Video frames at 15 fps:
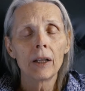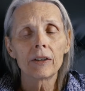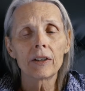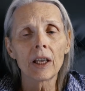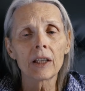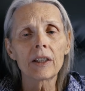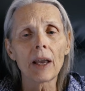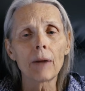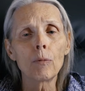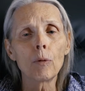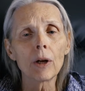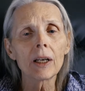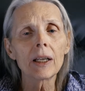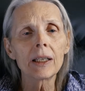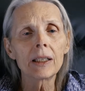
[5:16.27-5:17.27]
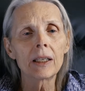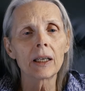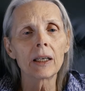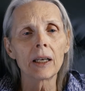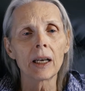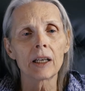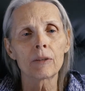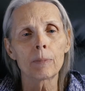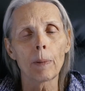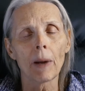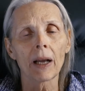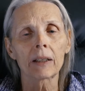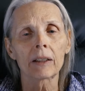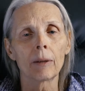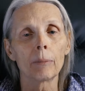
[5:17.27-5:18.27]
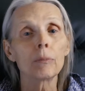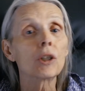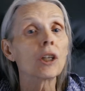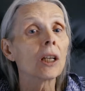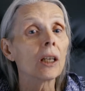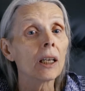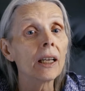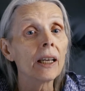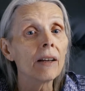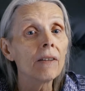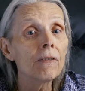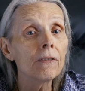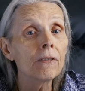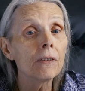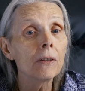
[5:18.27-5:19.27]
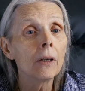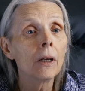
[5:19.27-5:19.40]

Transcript: that they really didn't expect them to live